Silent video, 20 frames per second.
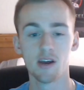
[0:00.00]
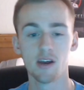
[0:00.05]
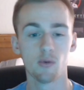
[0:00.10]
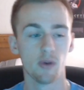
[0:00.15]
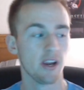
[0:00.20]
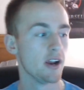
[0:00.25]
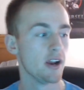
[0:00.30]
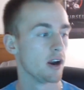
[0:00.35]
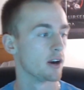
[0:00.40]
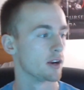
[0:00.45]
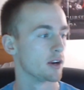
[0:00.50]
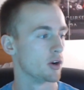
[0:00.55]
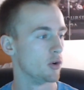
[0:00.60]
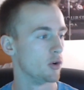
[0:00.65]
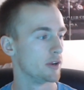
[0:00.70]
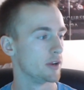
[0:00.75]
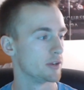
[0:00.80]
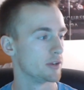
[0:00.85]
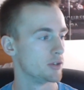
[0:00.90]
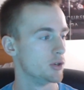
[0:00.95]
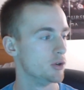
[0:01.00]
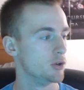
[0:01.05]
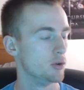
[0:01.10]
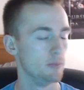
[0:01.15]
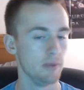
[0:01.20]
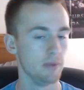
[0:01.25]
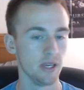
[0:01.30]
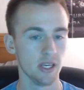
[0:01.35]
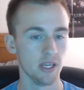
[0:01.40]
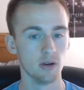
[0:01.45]
we are going to
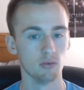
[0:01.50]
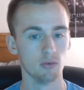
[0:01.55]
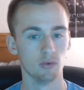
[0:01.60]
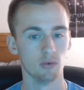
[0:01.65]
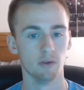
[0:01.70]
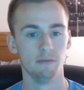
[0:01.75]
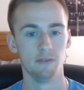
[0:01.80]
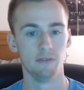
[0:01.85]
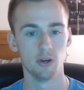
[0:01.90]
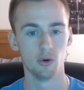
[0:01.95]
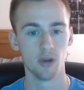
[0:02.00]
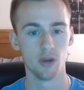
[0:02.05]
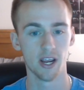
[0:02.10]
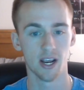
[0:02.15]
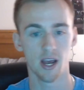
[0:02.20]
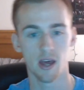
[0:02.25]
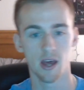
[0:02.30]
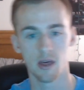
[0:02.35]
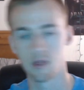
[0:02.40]
be reviewing